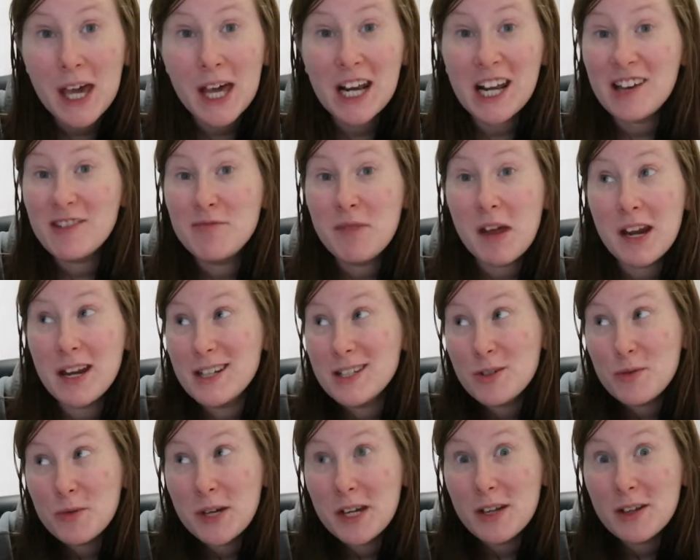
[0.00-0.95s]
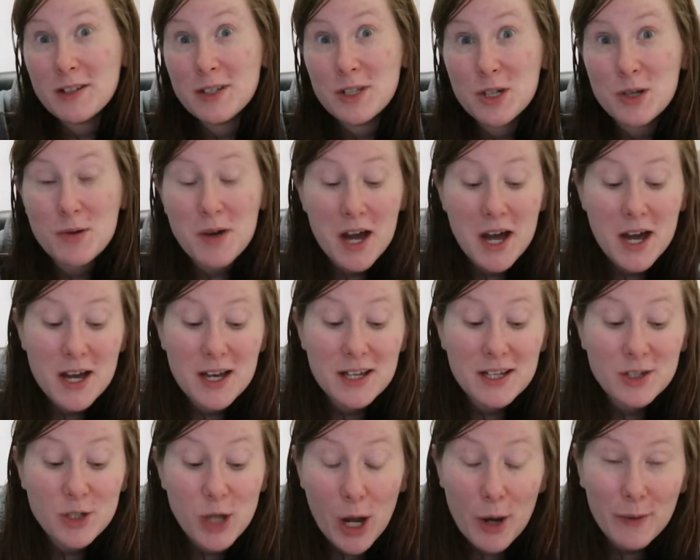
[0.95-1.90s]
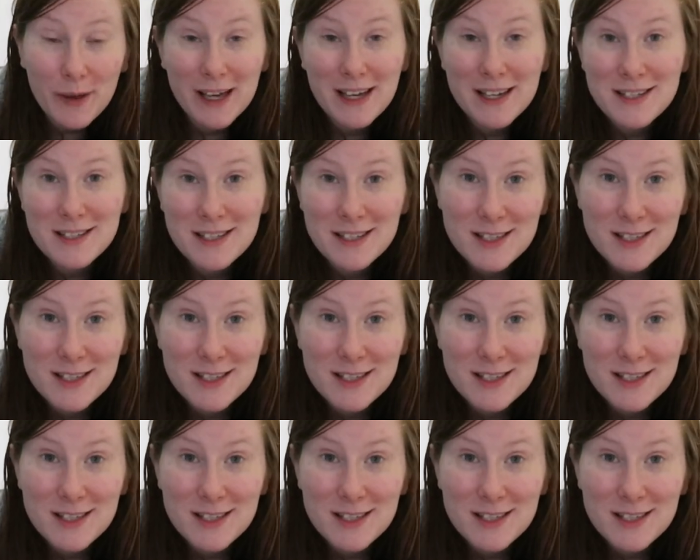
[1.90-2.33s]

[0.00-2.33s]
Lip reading: and I've made it to Shadow Kiss.